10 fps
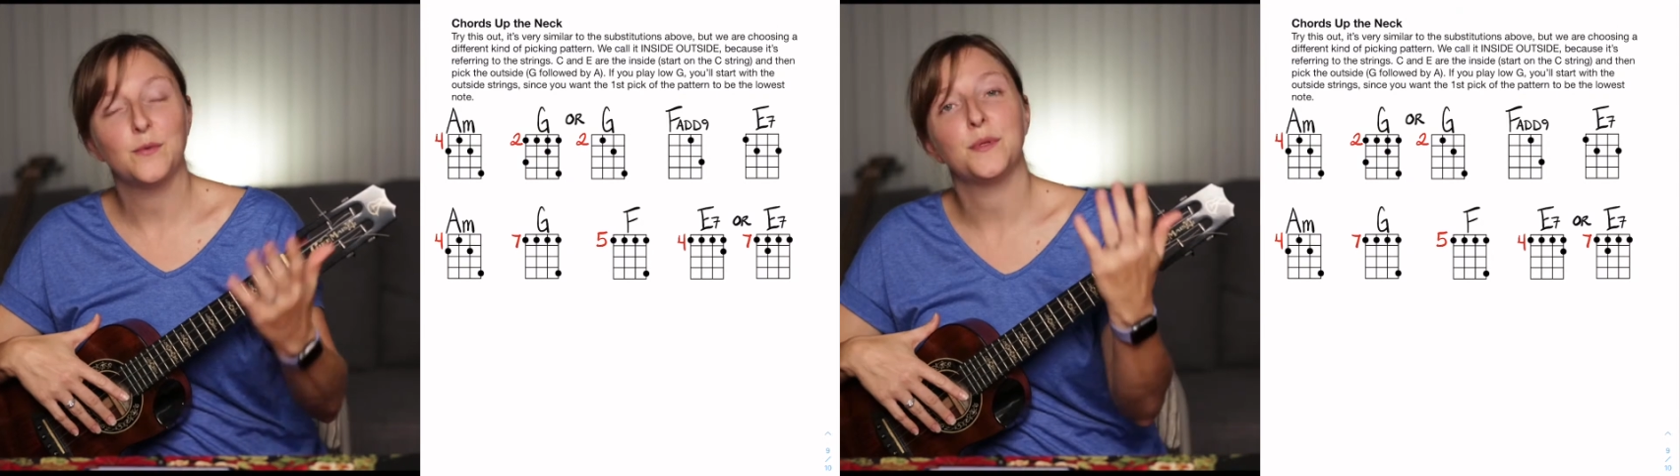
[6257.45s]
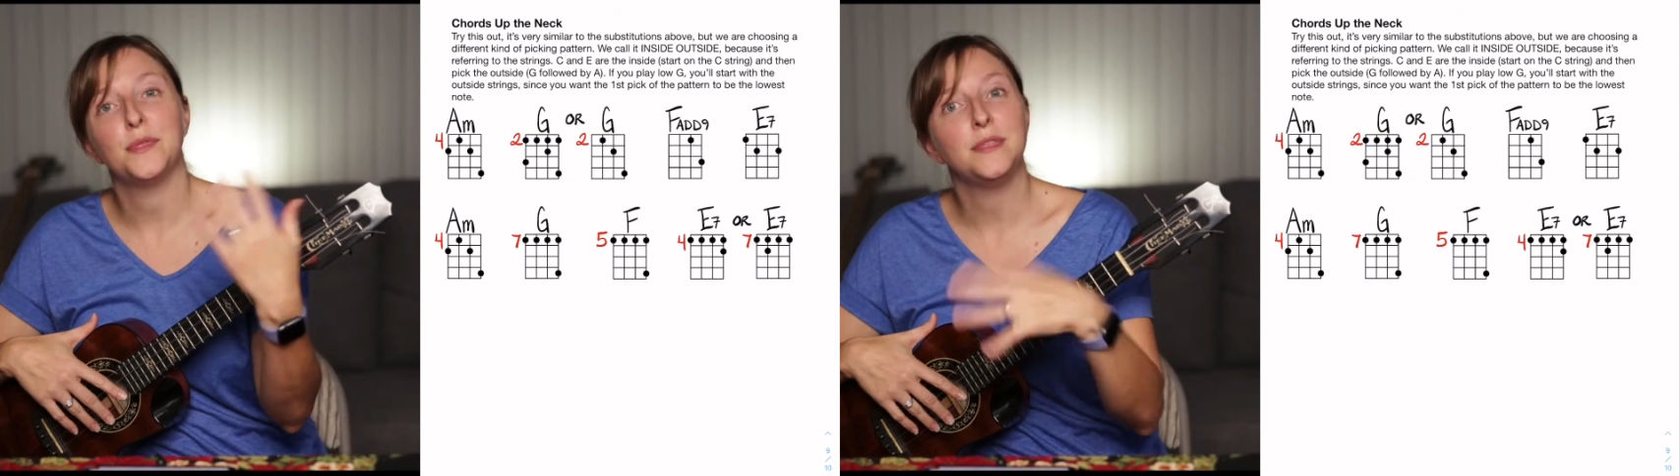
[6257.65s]

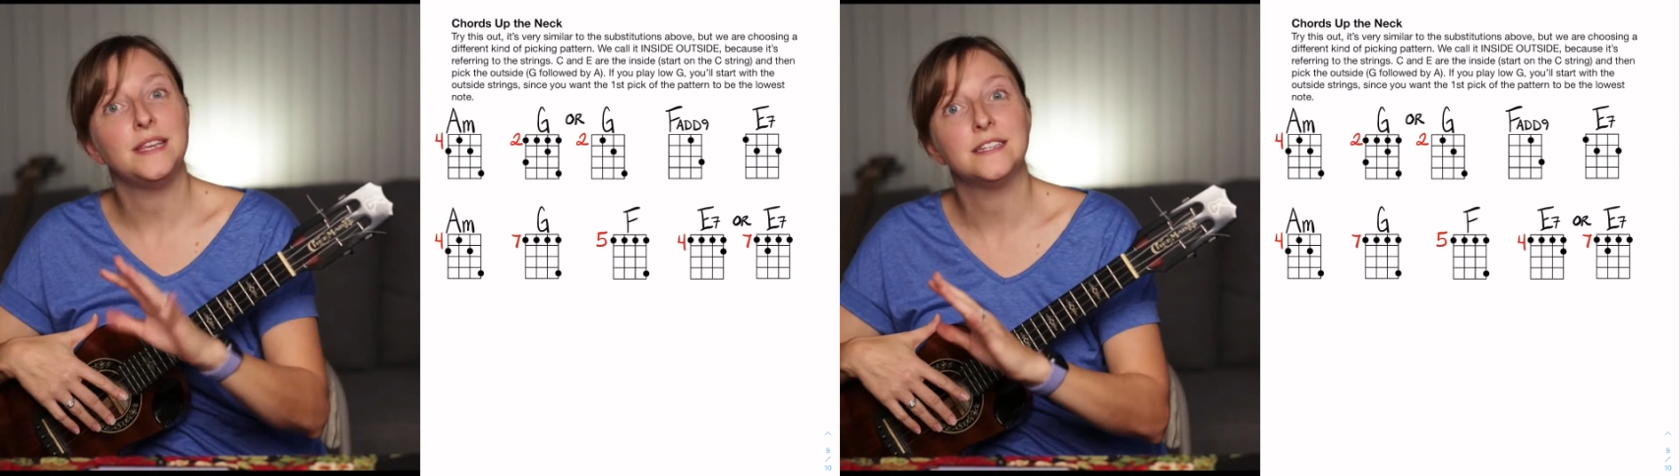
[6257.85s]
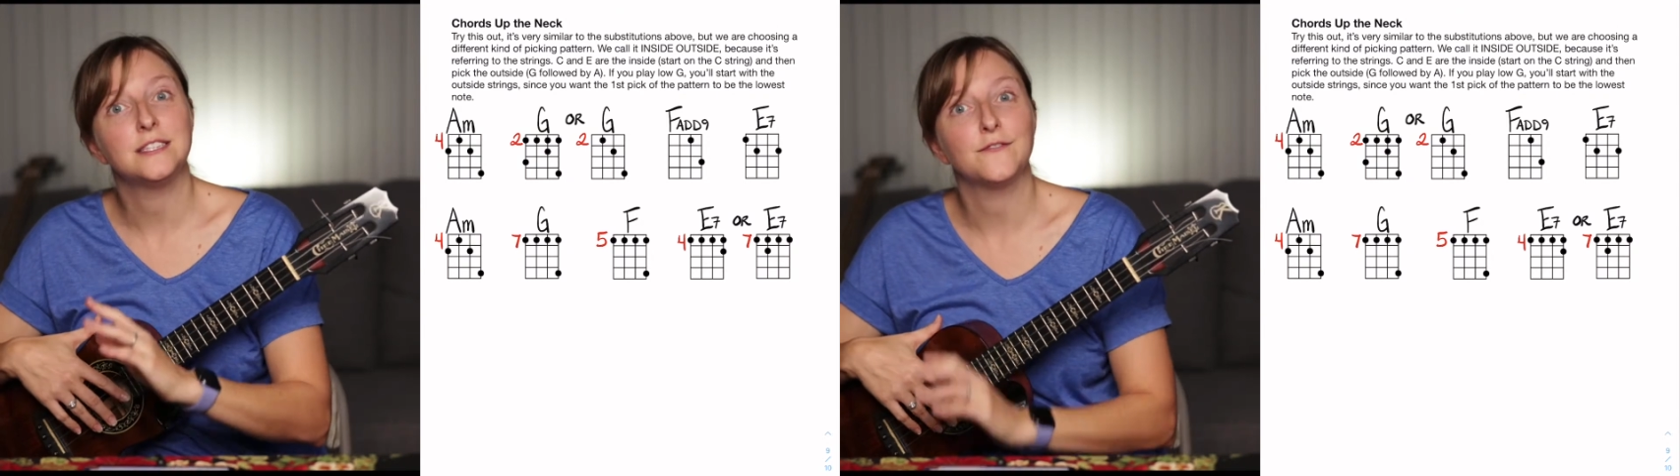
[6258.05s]
with
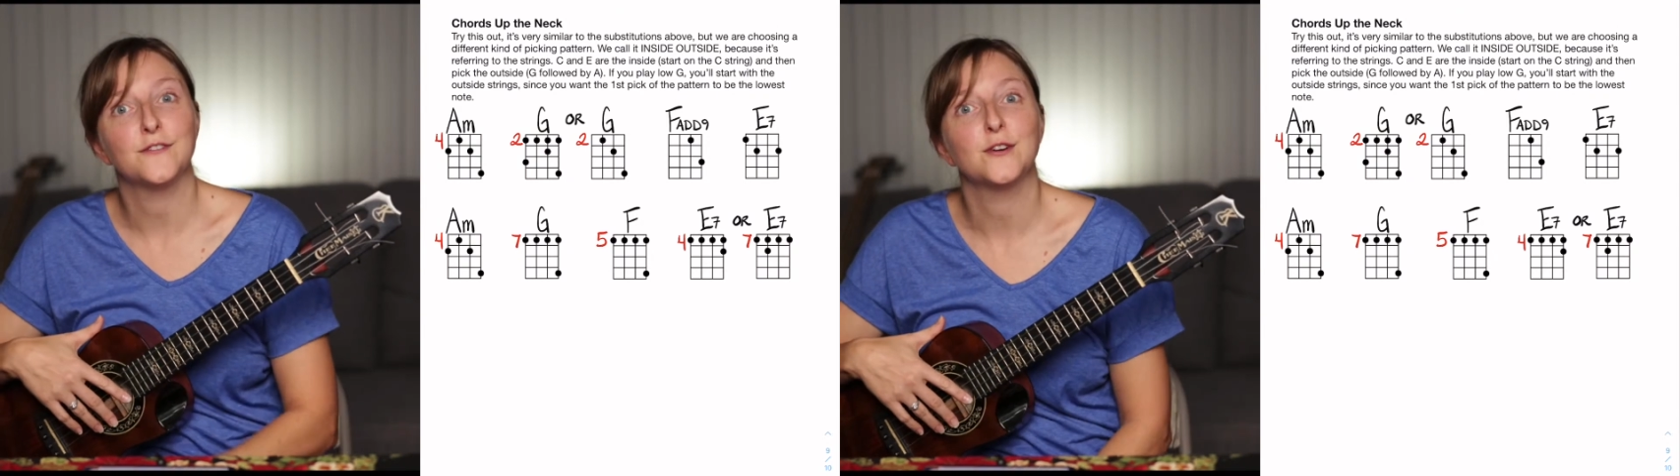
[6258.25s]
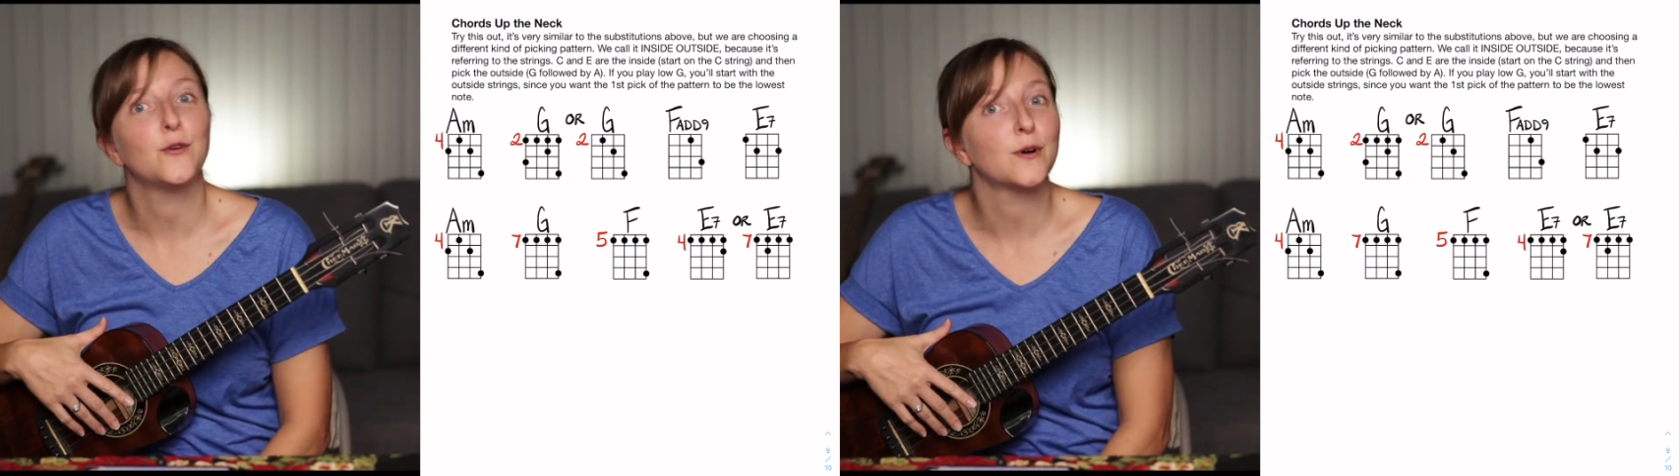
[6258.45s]
these
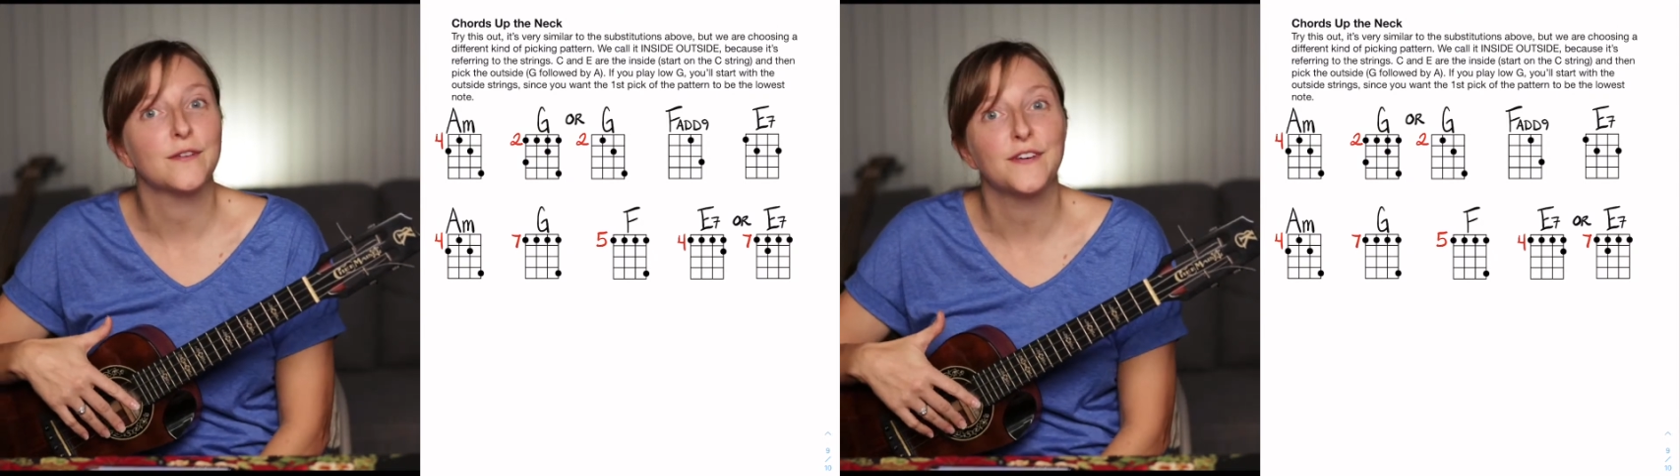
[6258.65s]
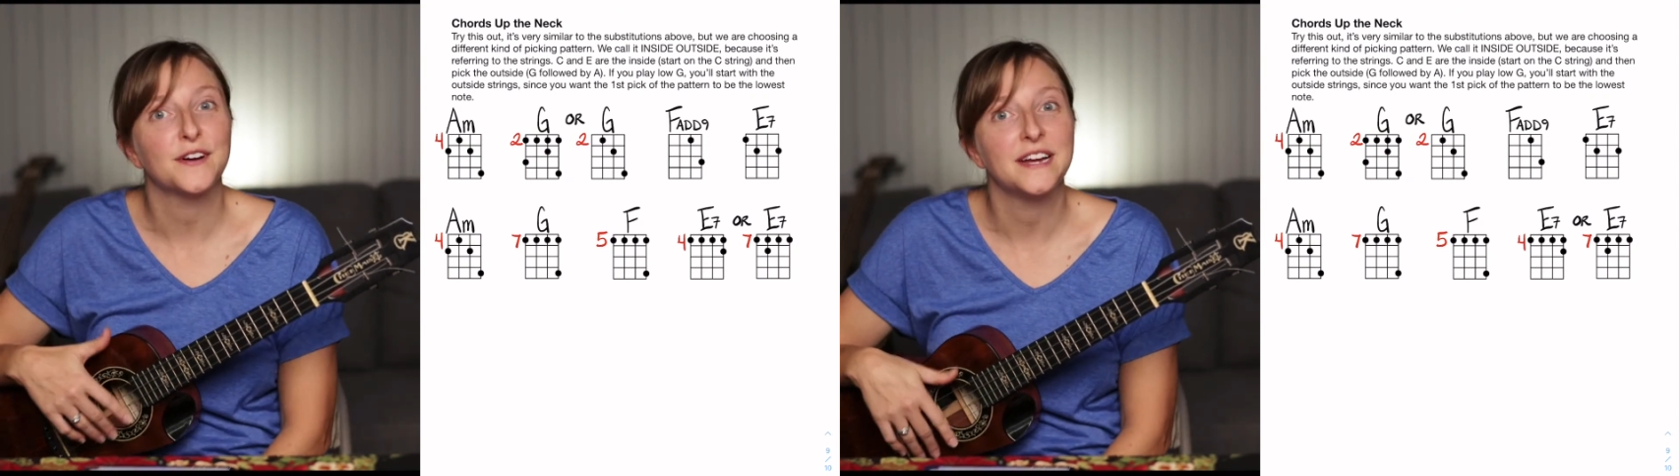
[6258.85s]
different
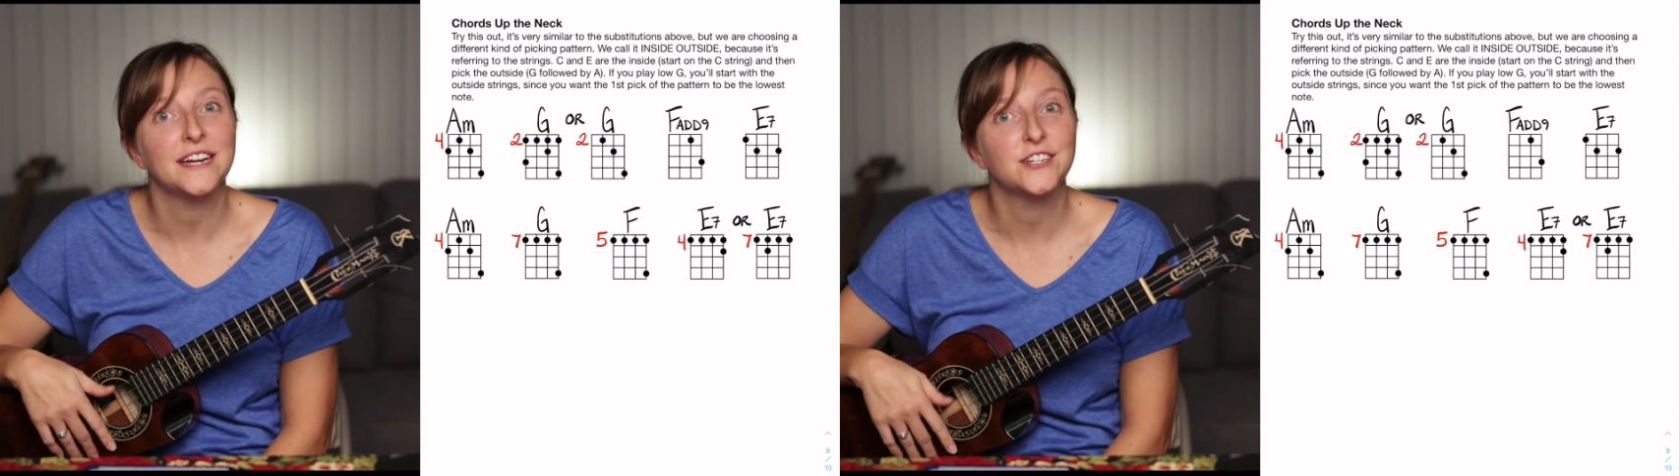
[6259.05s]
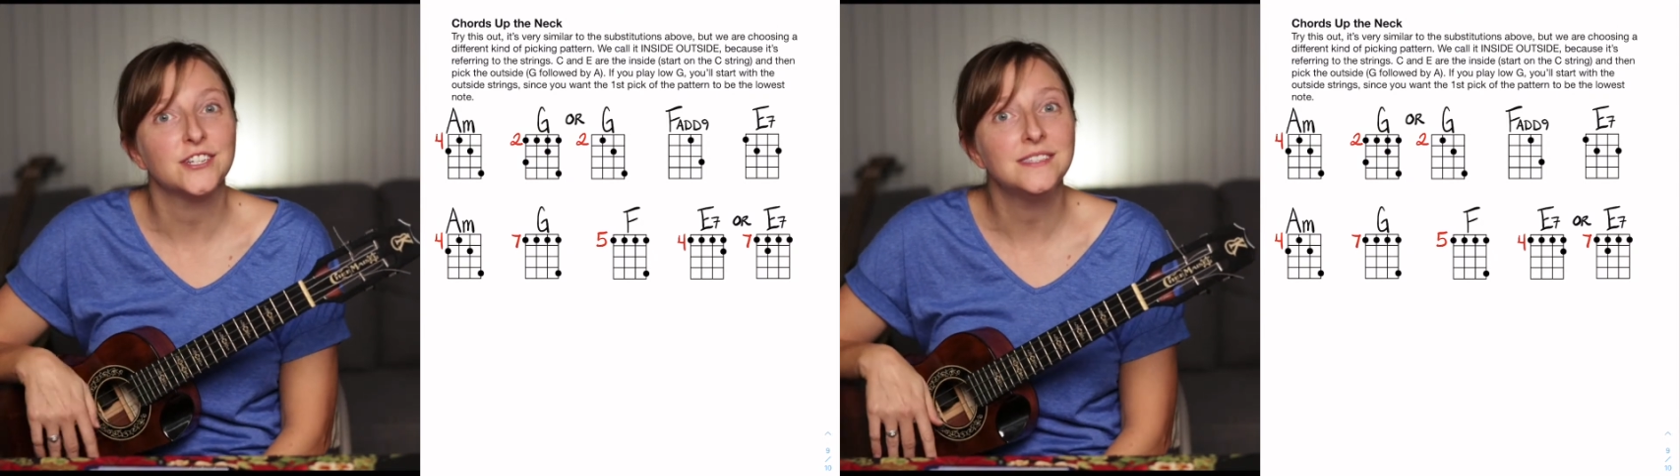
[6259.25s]
chord
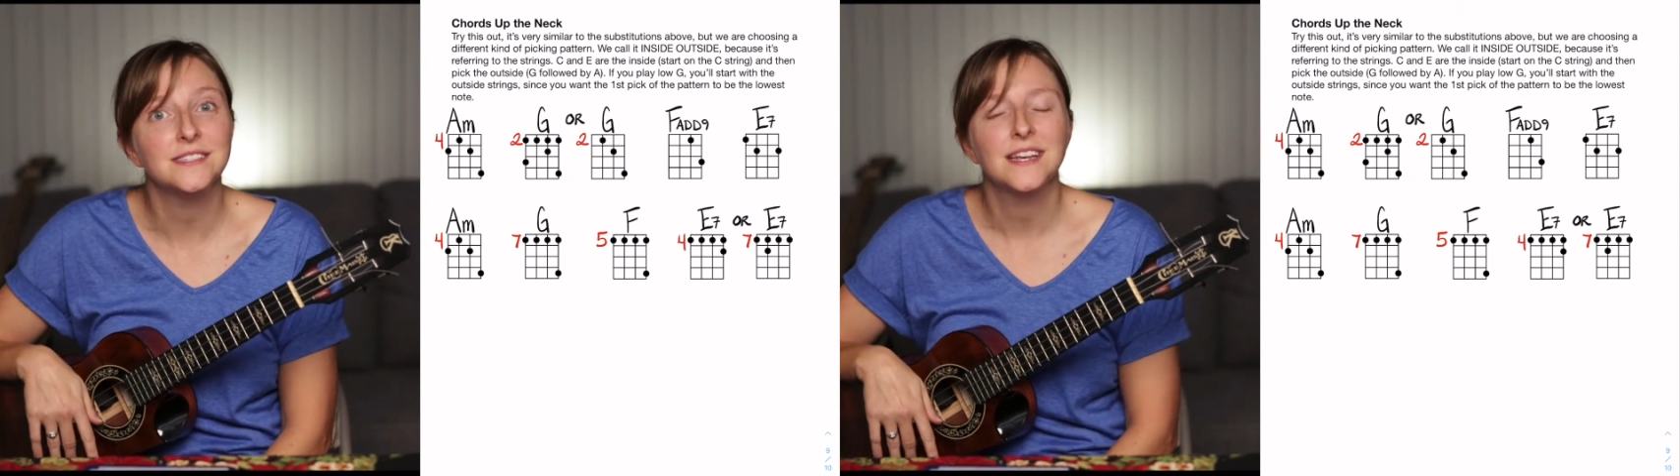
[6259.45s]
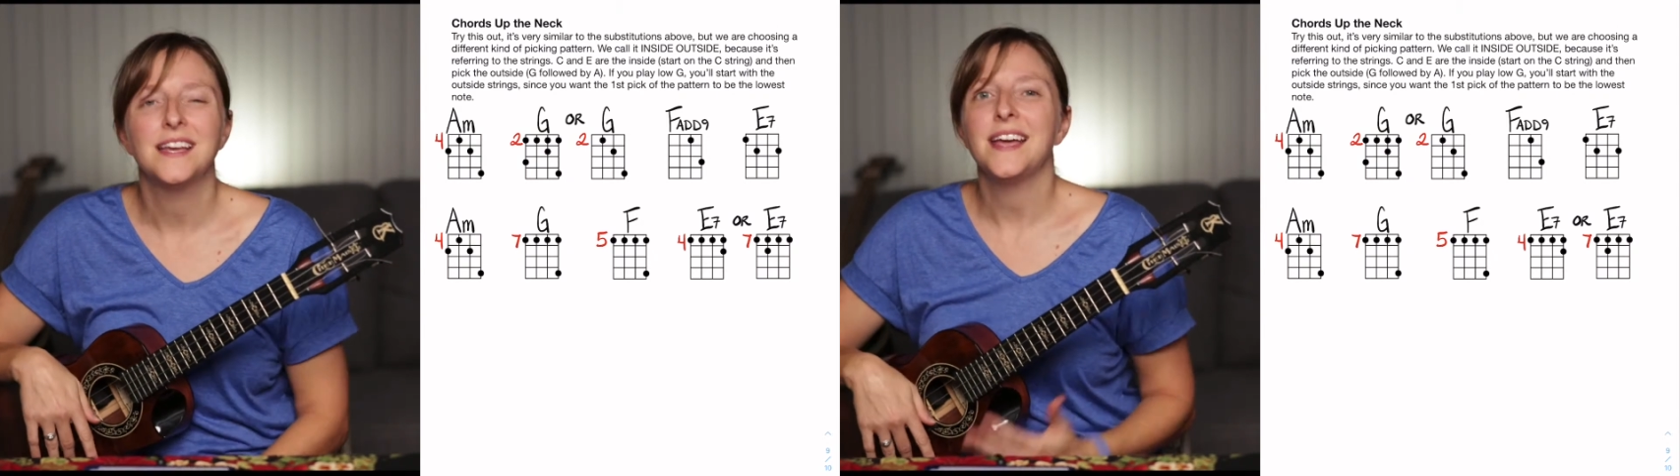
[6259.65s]
variations,